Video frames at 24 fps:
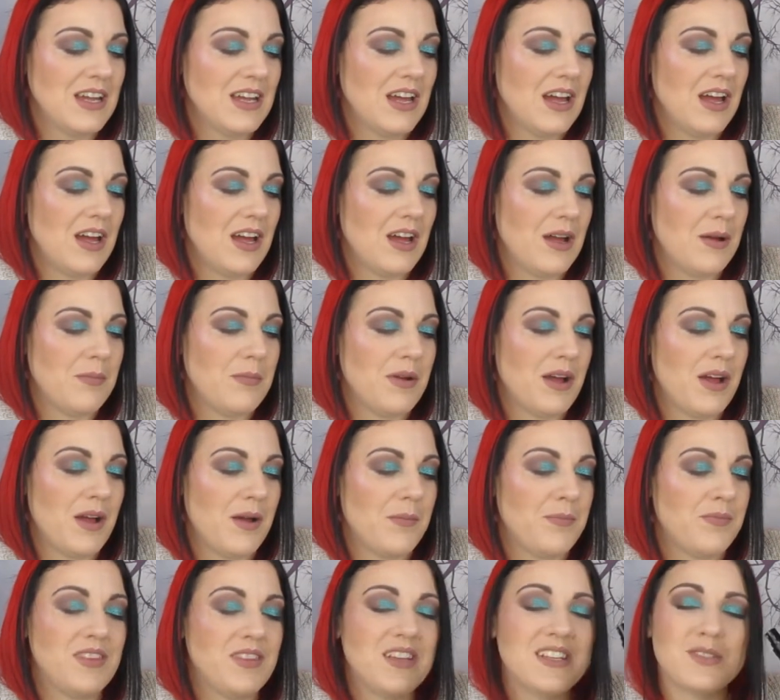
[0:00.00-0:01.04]

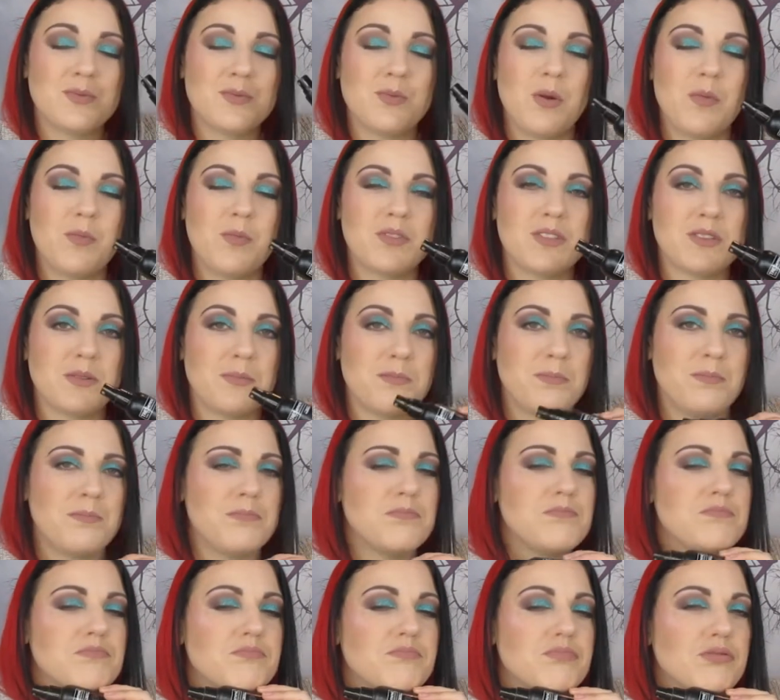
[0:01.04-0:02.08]
And this one was a
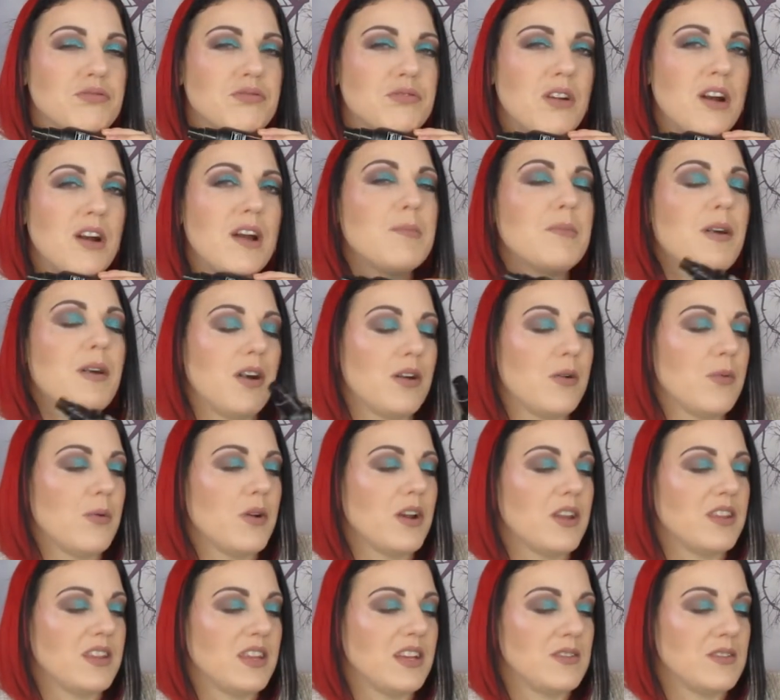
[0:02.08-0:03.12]
Primark
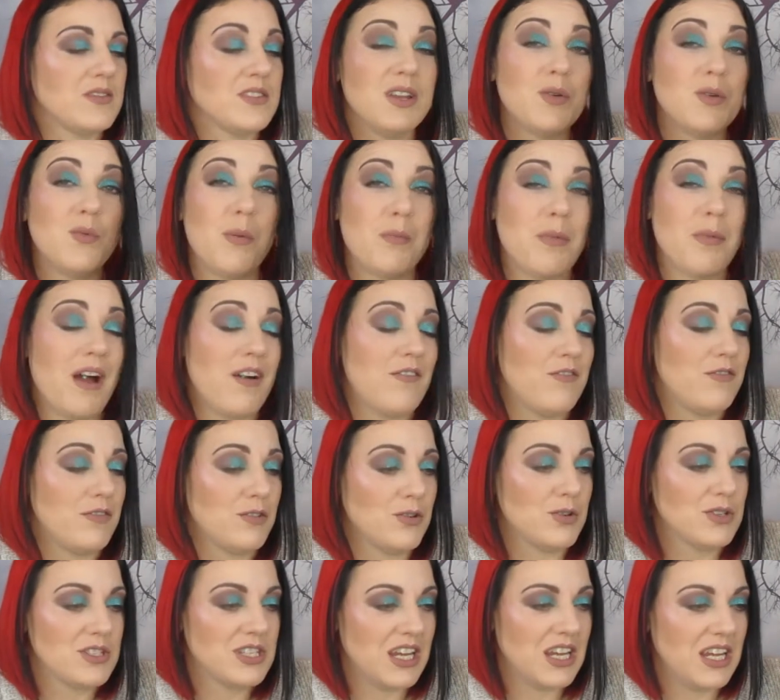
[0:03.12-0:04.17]
one, I think. It's only
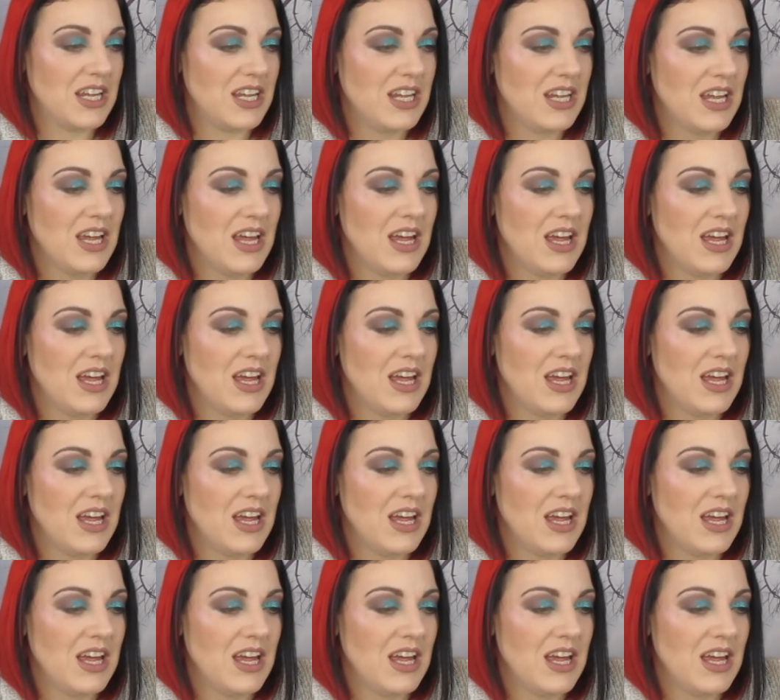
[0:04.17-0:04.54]
£1.40.